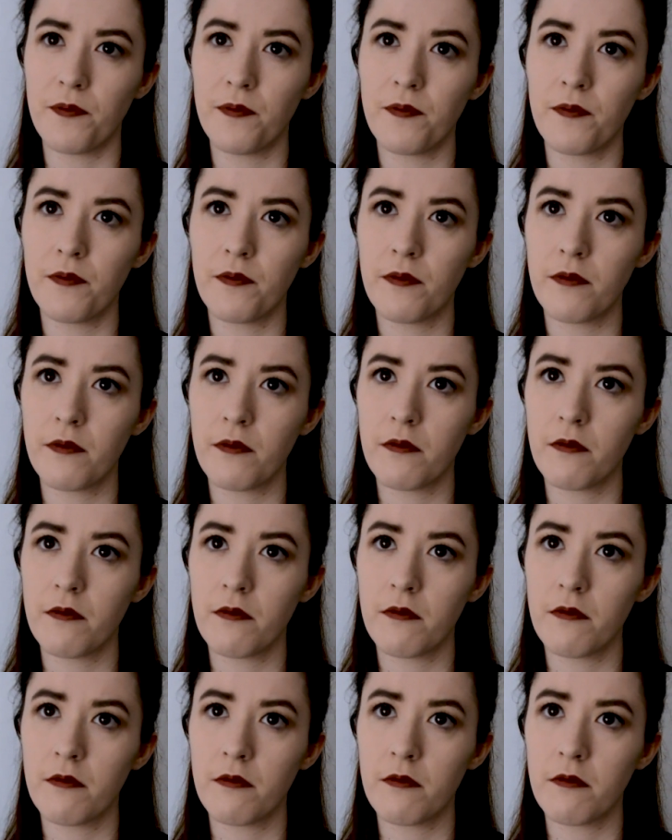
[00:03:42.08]

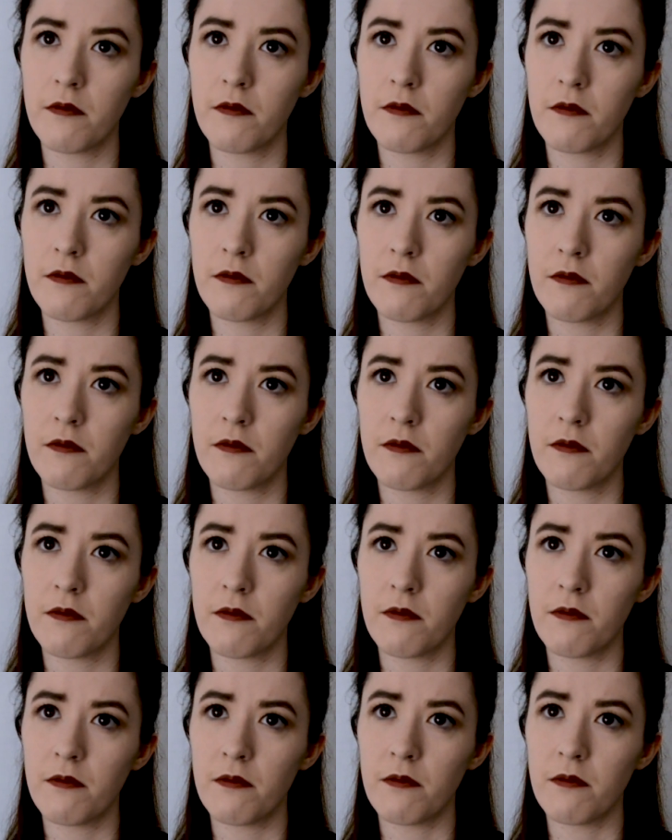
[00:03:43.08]

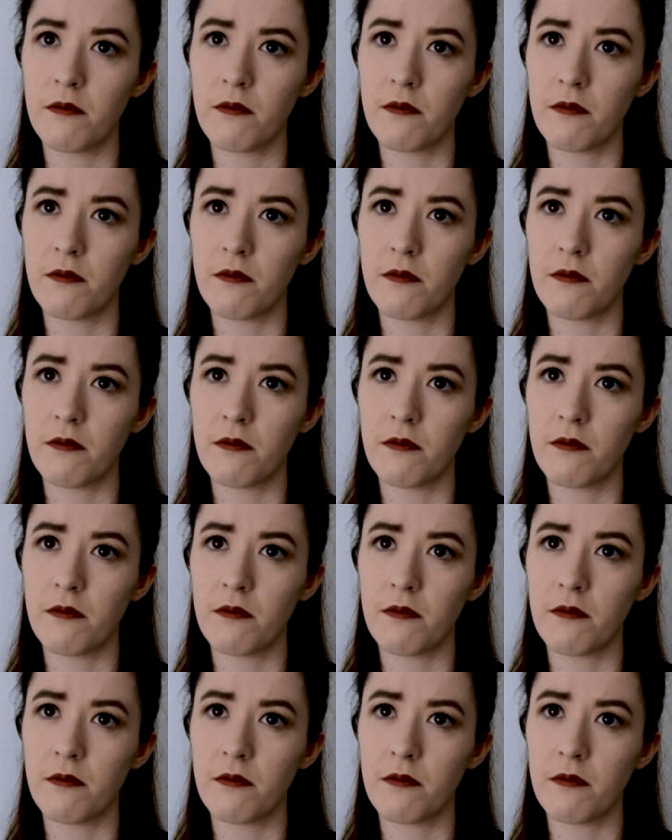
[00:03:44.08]
(silence)